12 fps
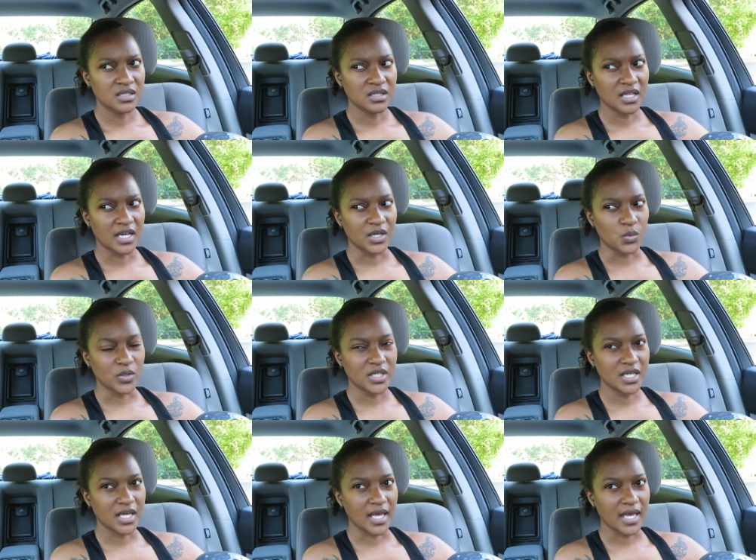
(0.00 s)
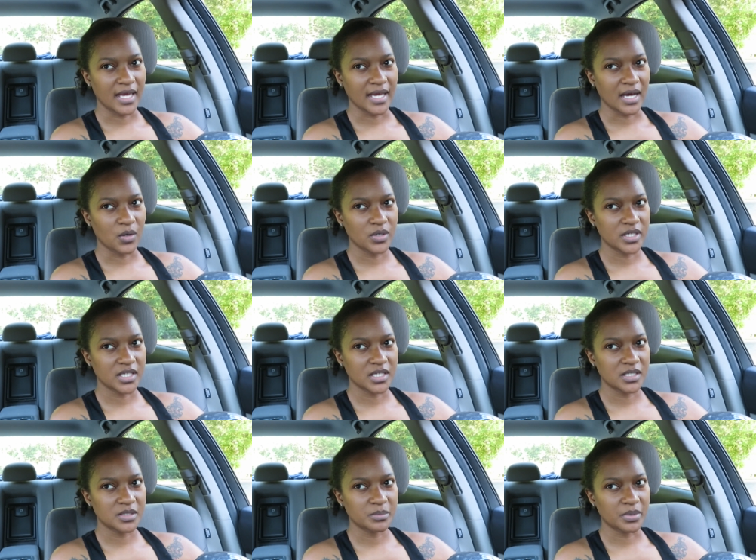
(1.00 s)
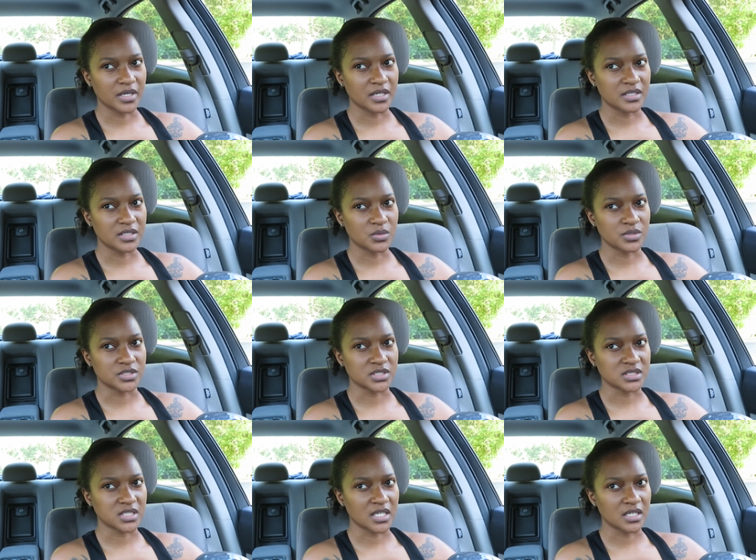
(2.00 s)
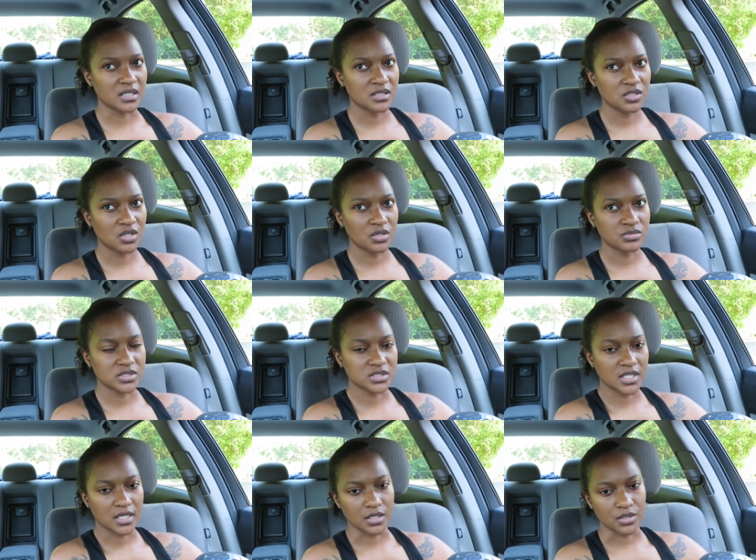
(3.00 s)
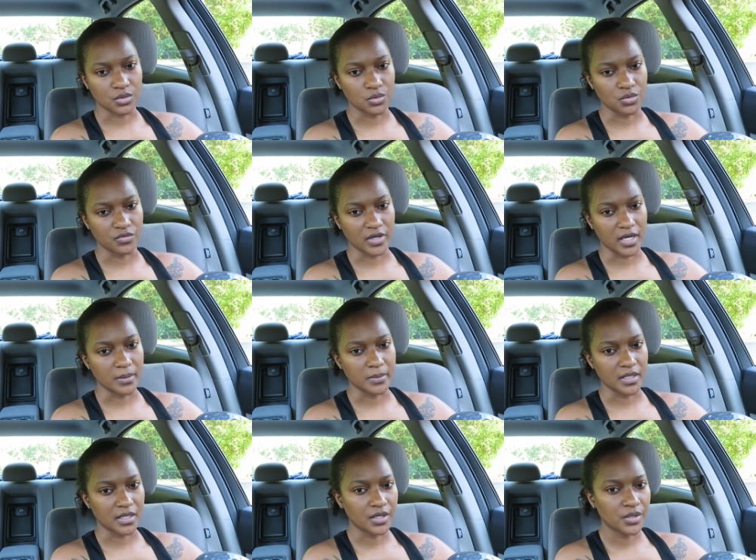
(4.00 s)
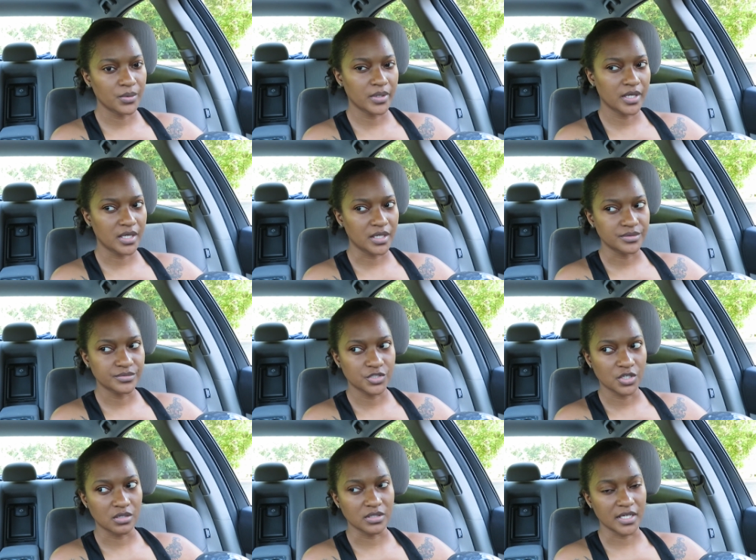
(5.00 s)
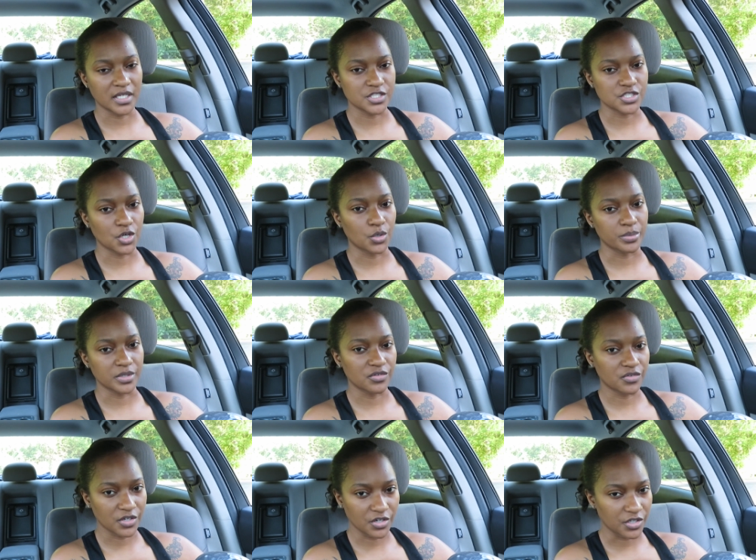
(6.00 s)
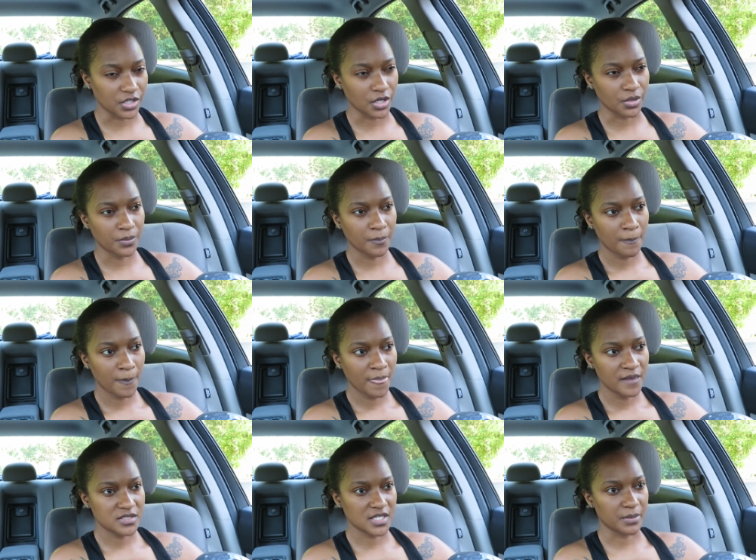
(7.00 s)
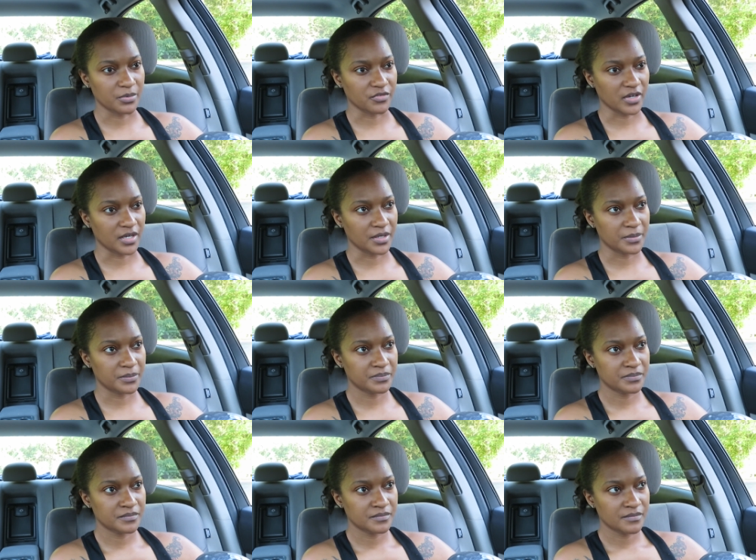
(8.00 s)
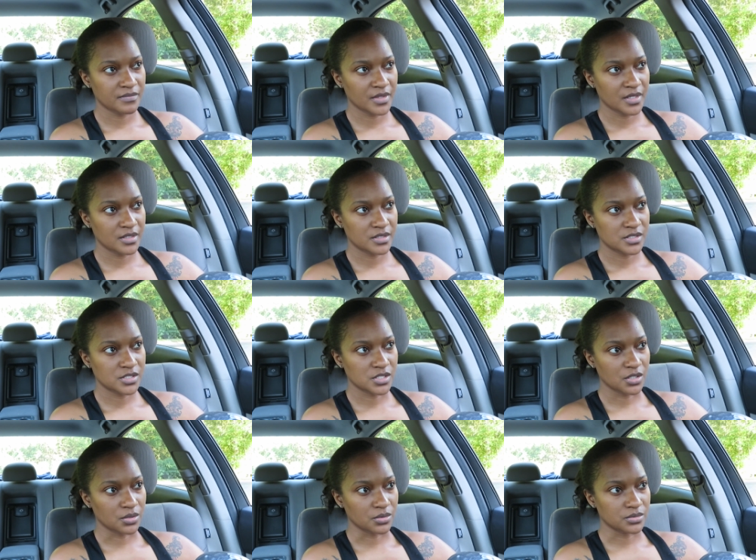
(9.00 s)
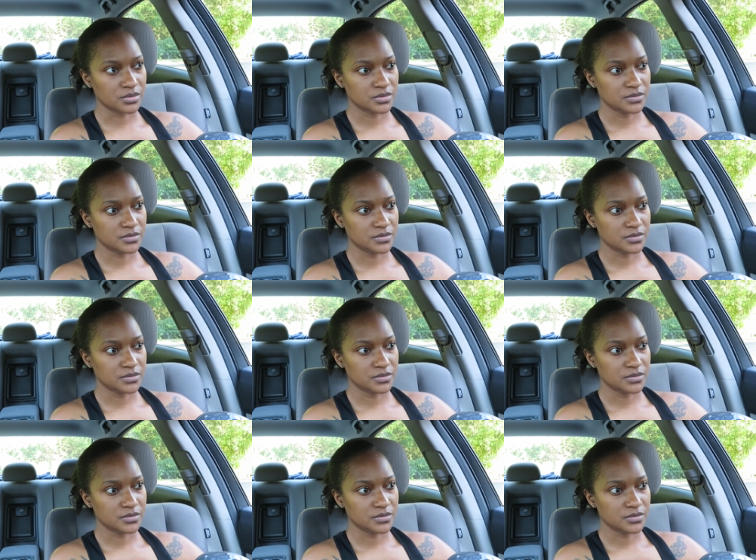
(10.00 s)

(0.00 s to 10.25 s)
we didn't hang out again, but it was just like, you know, just like a cool vibe, like, oh hey, you know, like it's no beef here, you know, type of vibe. So